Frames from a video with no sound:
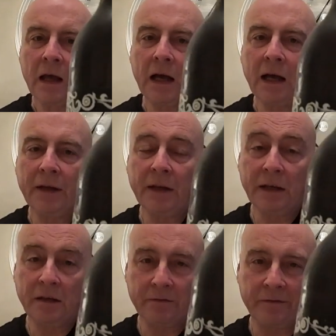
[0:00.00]
And it
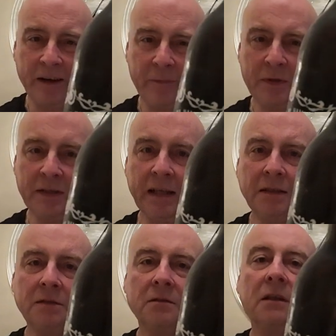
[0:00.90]
is 5%,